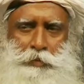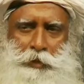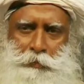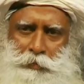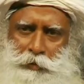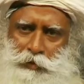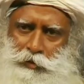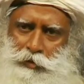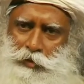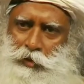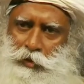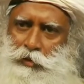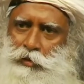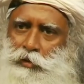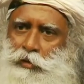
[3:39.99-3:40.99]
People do
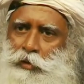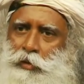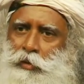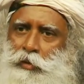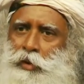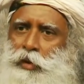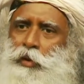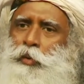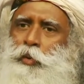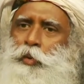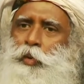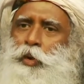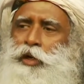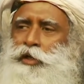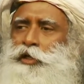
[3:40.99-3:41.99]
not know
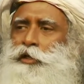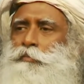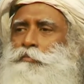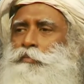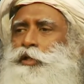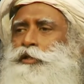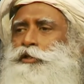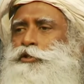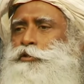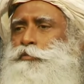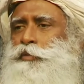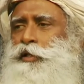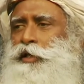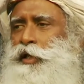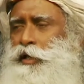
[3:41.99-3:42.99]
what it means to
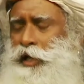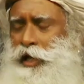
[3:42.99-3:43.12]
be at